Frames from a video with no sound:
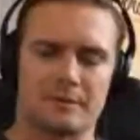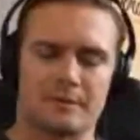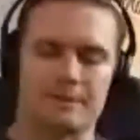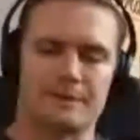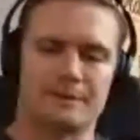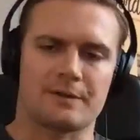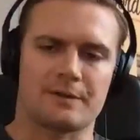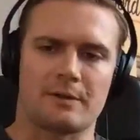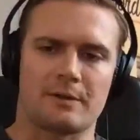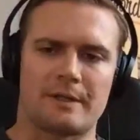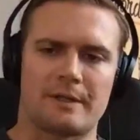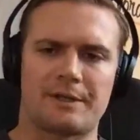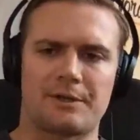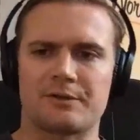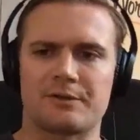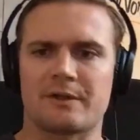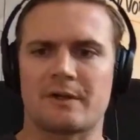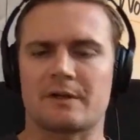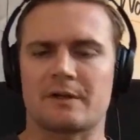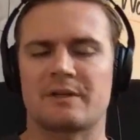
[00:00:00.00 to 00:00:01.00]
So like you
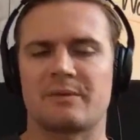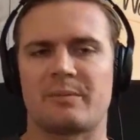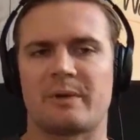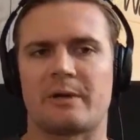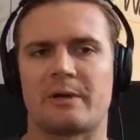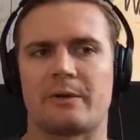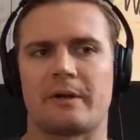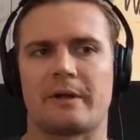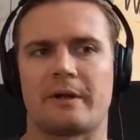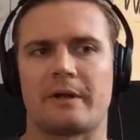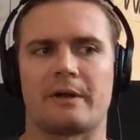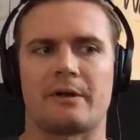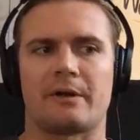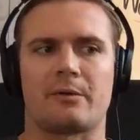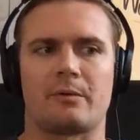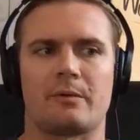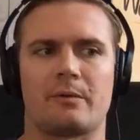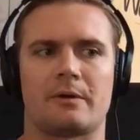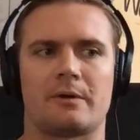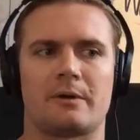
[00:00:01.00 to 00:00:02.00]
talked about
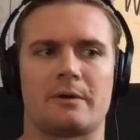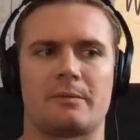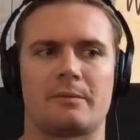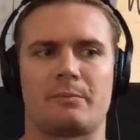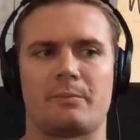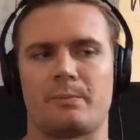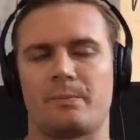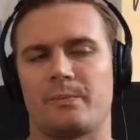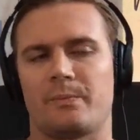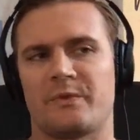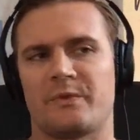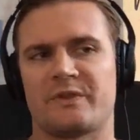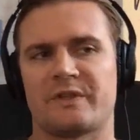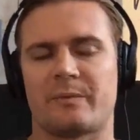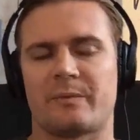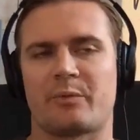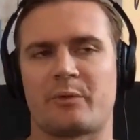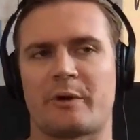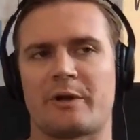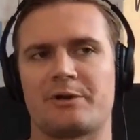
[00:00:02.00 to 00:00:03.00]
how
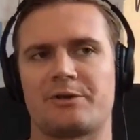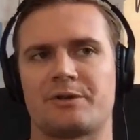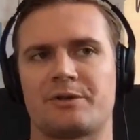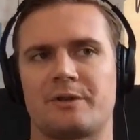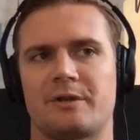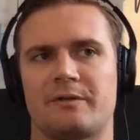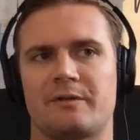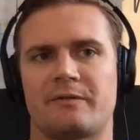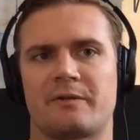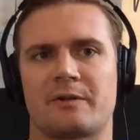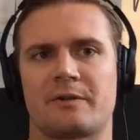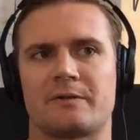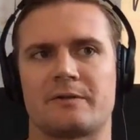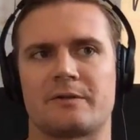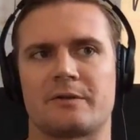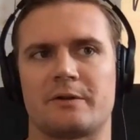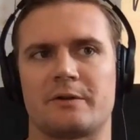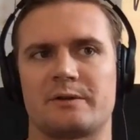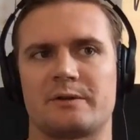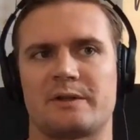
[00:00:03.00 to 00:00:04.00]
separation of
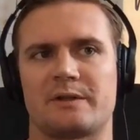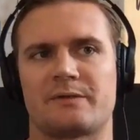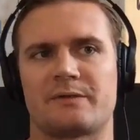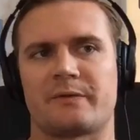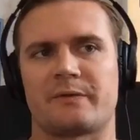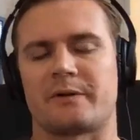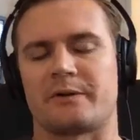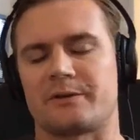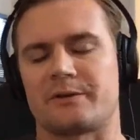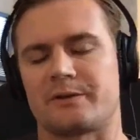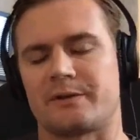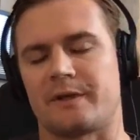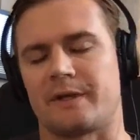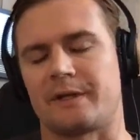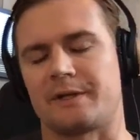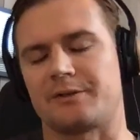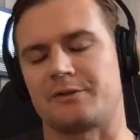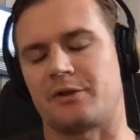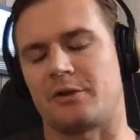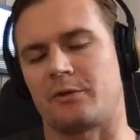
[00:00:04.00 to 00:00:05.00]
concerns as far as
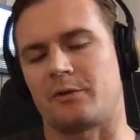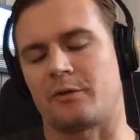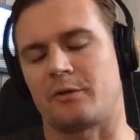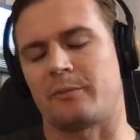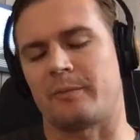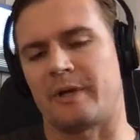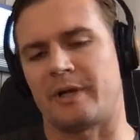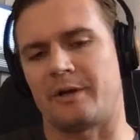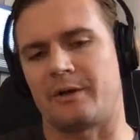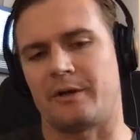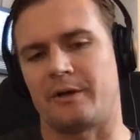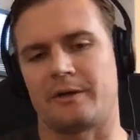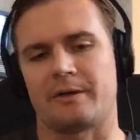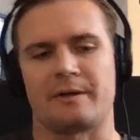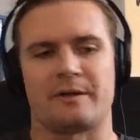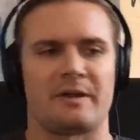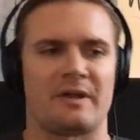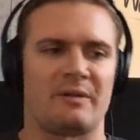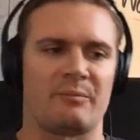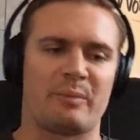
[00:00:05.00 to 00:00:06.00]
like donor meta
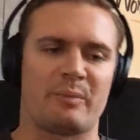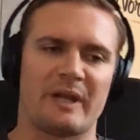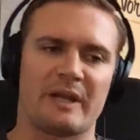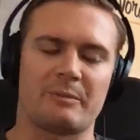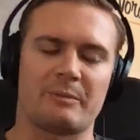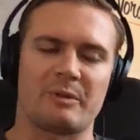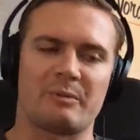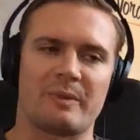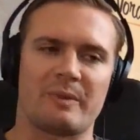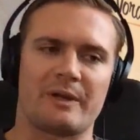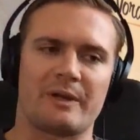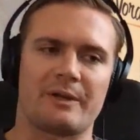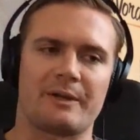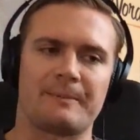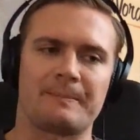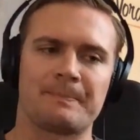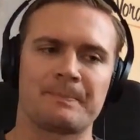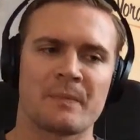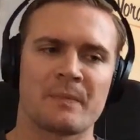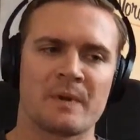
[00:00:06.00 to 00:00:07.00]
and then payment
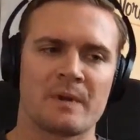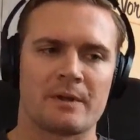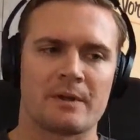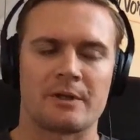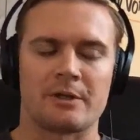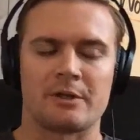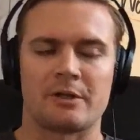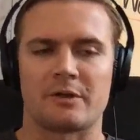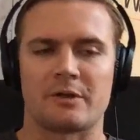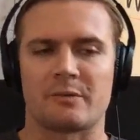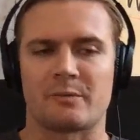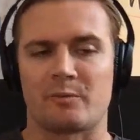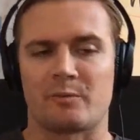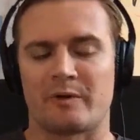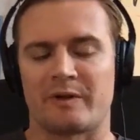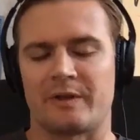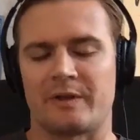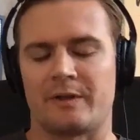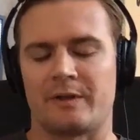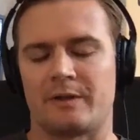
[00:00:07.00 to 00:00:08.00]
meta,
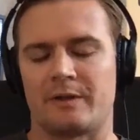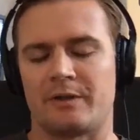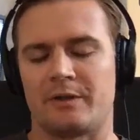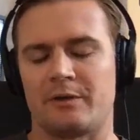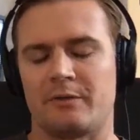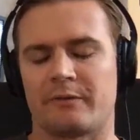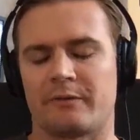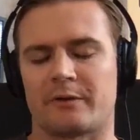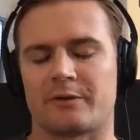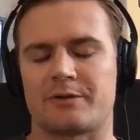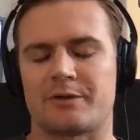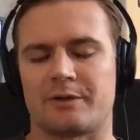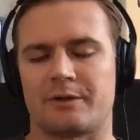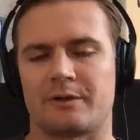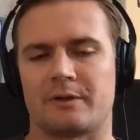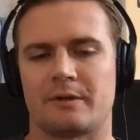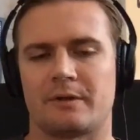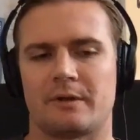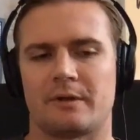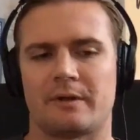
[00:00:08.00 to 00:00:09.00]
within the new
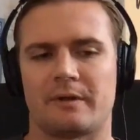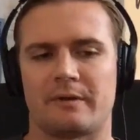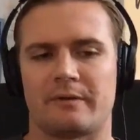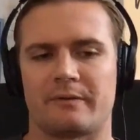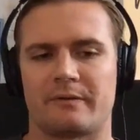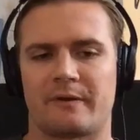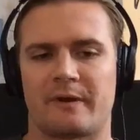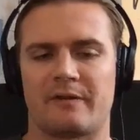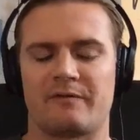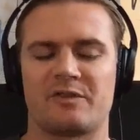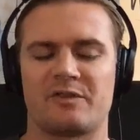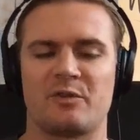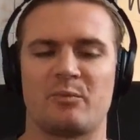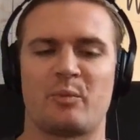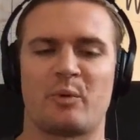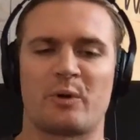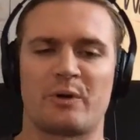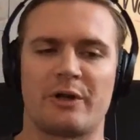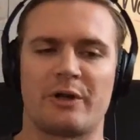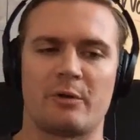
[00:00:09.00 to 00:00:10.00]
version of Give
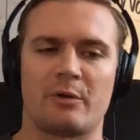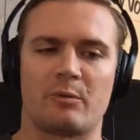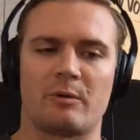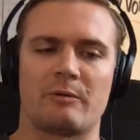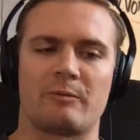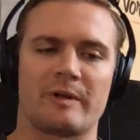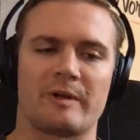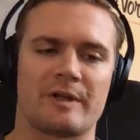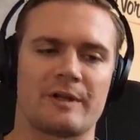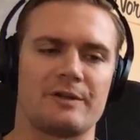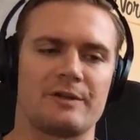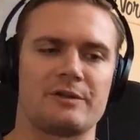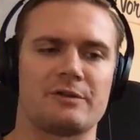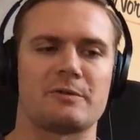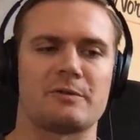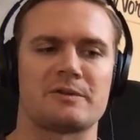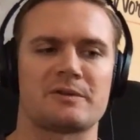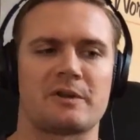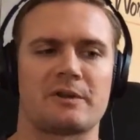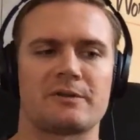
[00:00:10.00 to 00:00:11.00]
2.0, what we can
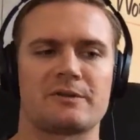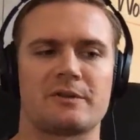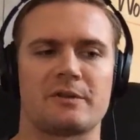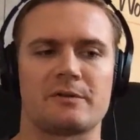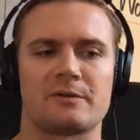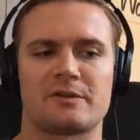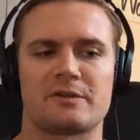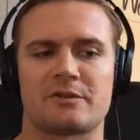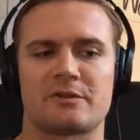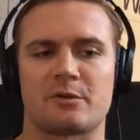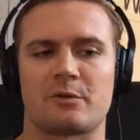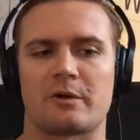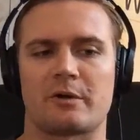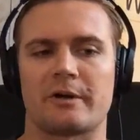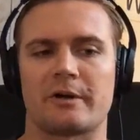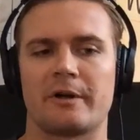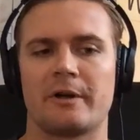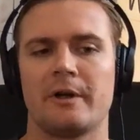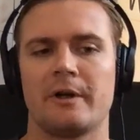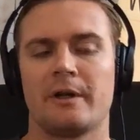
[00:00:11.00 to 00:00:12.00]
do is also
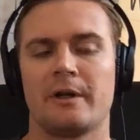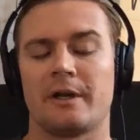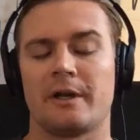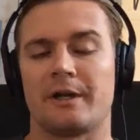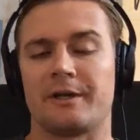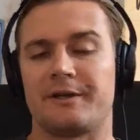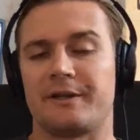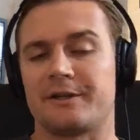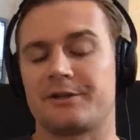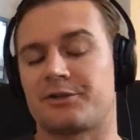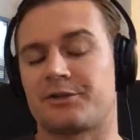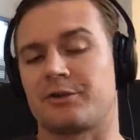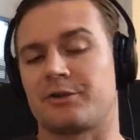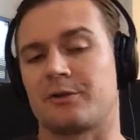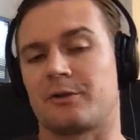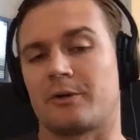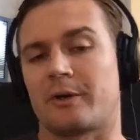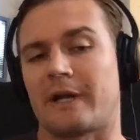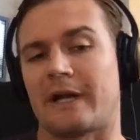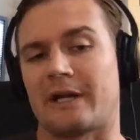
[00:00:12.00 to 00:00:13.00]
store
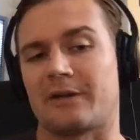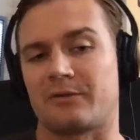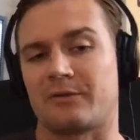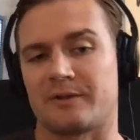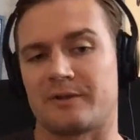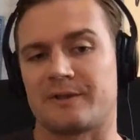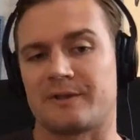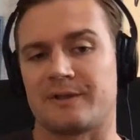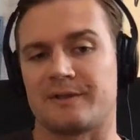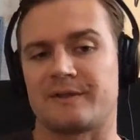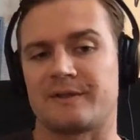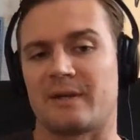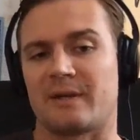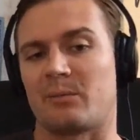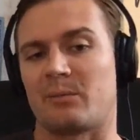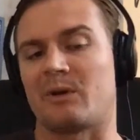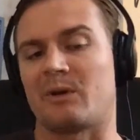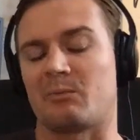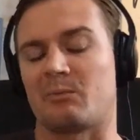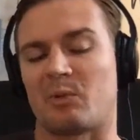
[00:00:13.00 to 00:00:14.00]
additional addresses
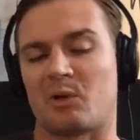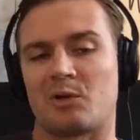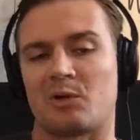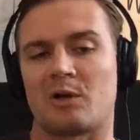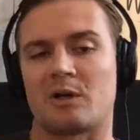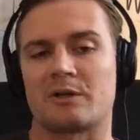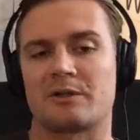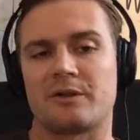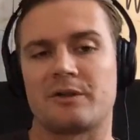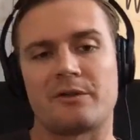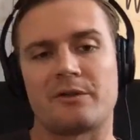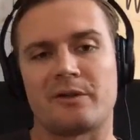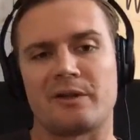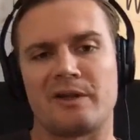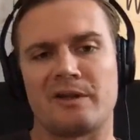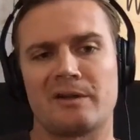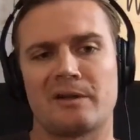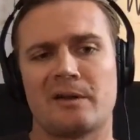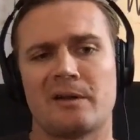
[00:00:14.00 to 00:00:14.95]
that might belong to the